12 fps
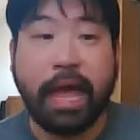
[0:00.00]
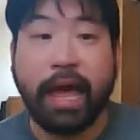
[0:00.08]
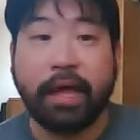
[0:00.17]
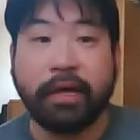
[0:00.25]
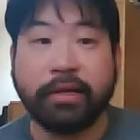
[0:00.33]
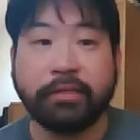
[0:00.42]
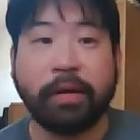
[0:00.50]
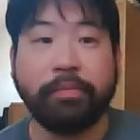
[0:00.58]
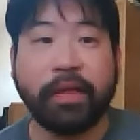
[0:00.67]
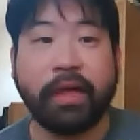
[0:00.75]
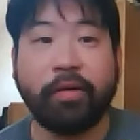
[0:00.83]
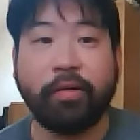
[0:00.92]

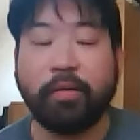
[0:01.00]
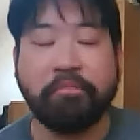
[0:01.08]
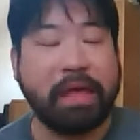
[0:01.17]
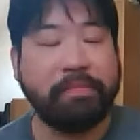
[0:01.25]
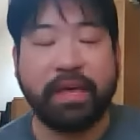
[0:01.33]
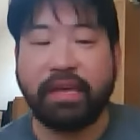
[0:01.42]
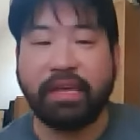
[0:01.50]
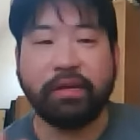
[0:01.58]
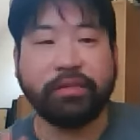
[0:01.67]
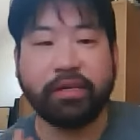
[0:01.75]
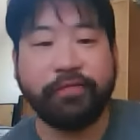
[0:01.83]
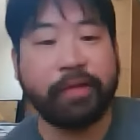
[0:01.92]
something. Maybe a heel
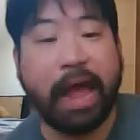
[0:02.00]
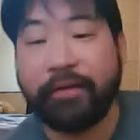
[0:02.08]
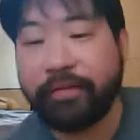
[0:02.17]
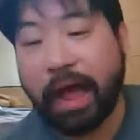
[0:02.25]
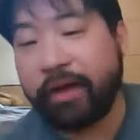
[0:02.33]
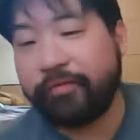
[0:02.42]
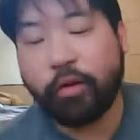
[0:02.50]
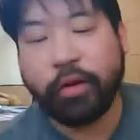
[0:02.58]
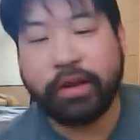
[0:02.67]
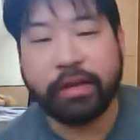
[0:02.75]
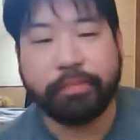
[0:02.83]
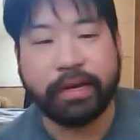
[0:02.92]
turn for I have no
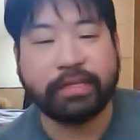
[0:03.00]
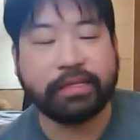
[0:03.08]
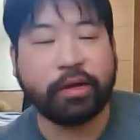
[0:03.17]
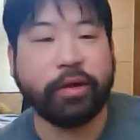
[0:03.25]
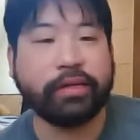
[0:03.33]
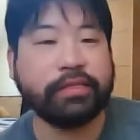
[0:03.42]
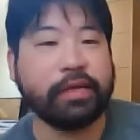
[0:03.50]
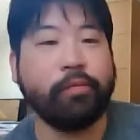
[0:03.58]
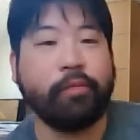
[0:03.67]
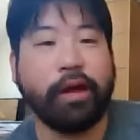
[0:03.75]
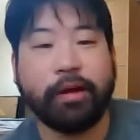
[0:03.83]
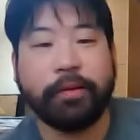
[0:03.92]
idea, but it's going
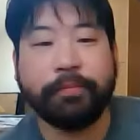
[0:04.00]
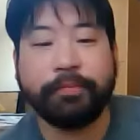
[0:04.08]
somewhere.